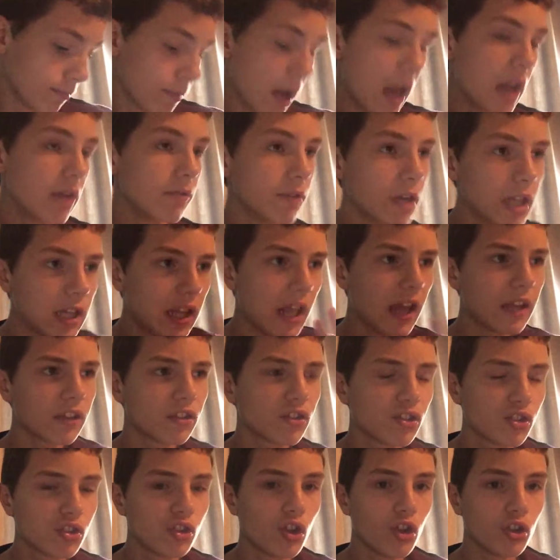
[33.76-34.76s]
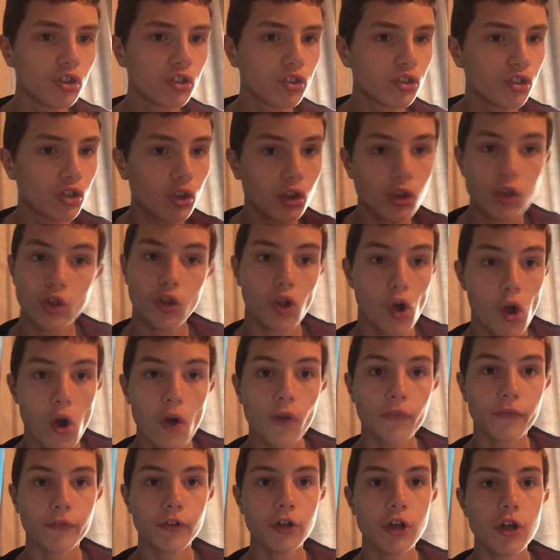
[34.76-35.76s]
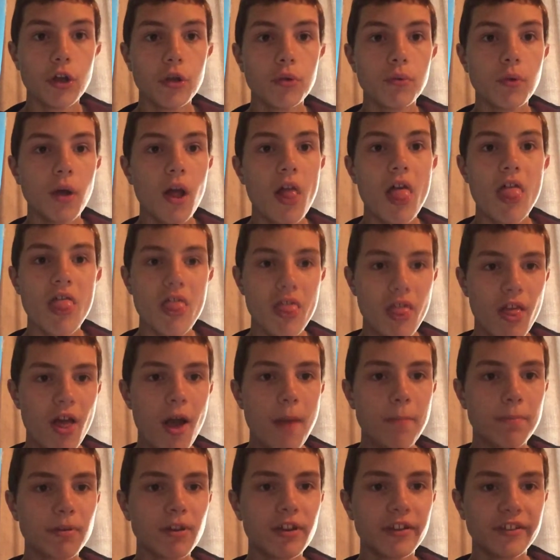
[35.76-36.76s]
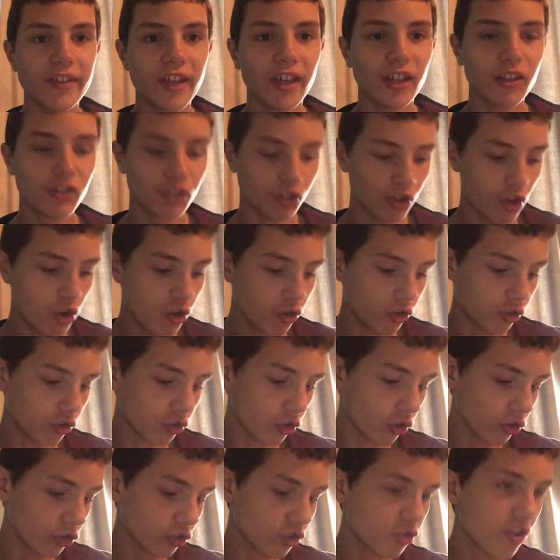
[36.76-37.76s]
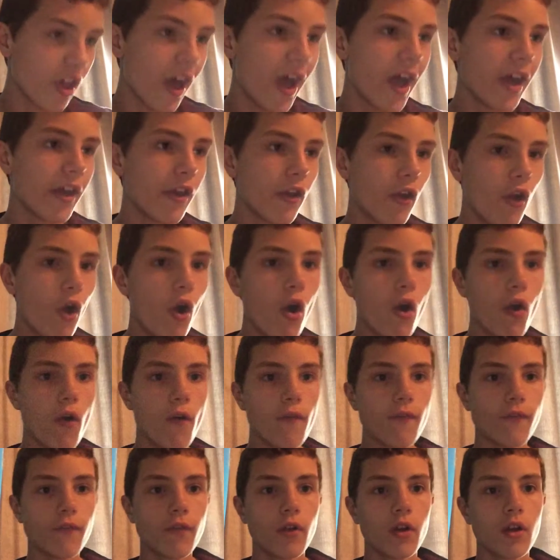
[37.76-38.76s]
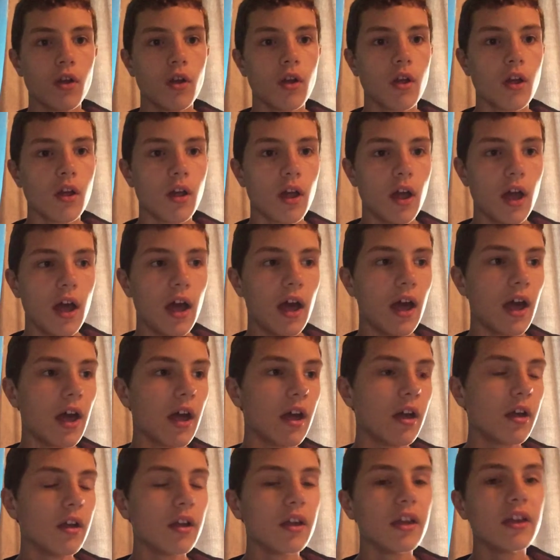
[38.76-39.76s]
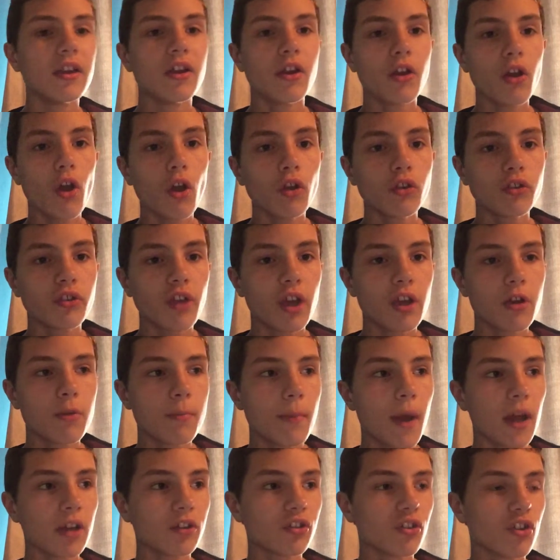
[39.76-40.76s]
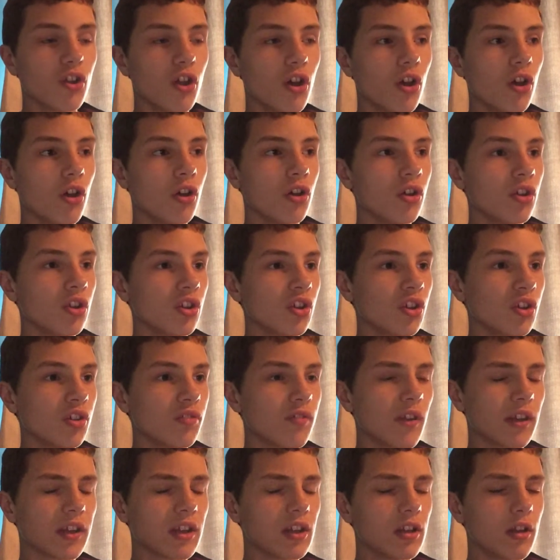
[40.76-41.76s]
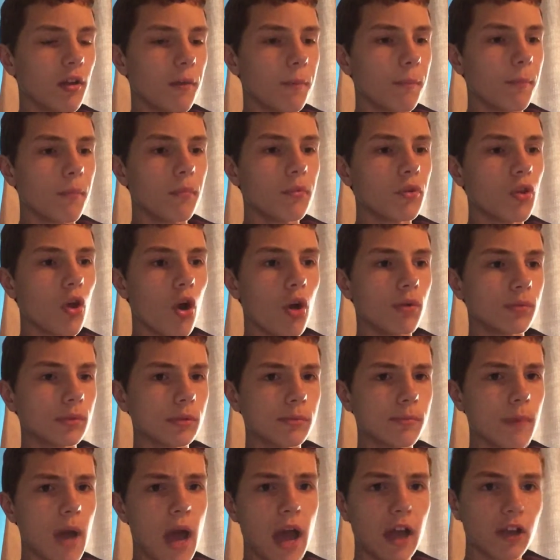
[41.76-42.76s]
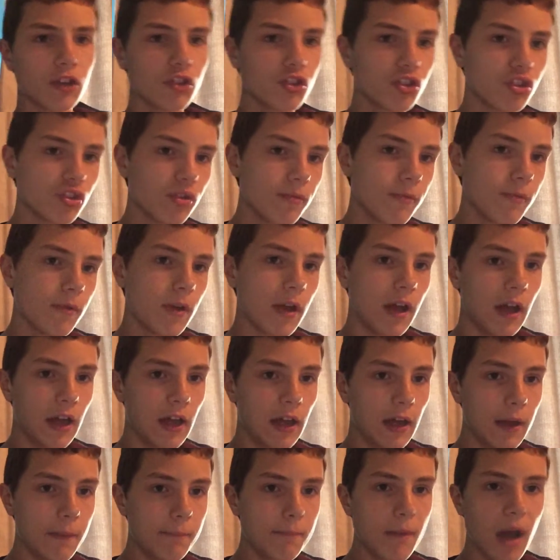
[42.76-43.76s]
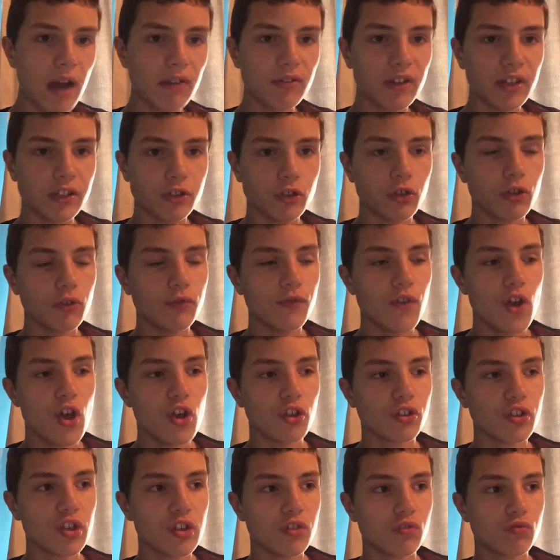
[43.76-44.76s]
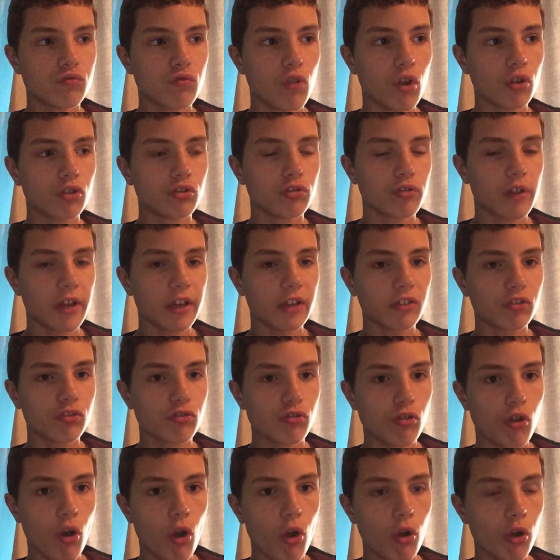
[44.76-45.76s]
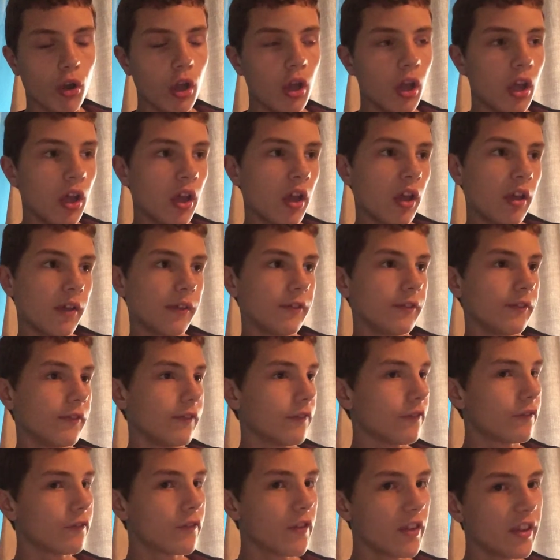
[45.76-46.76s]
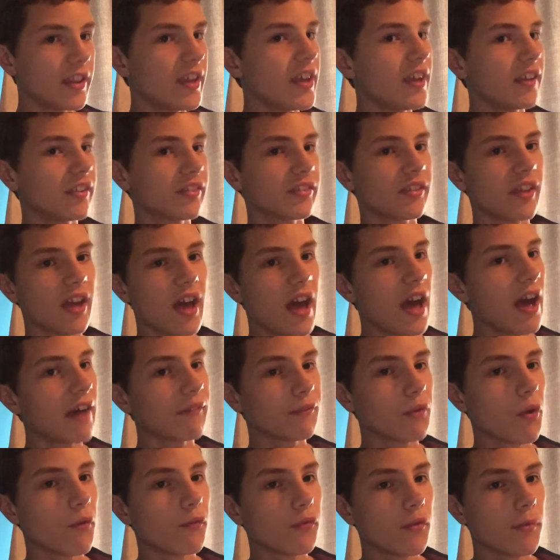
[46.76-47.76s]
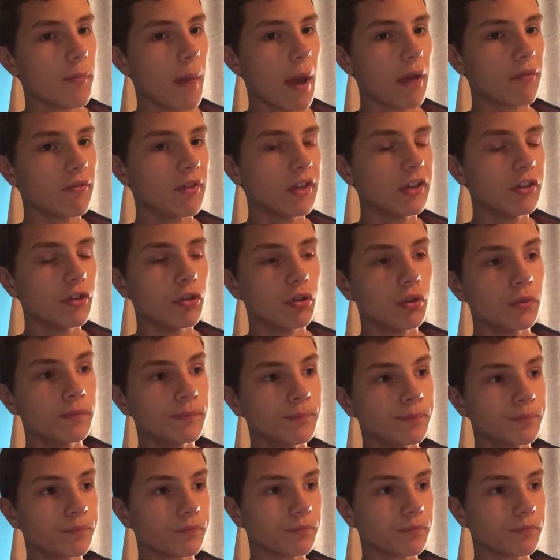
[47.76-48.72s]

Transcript: But anyway, let's just go through the predictions. So starting off uh, in a non-title match in a regular normal match, uh, Matt Riddle versus Roderick Strong. For this, I've gone for Matt Riddle.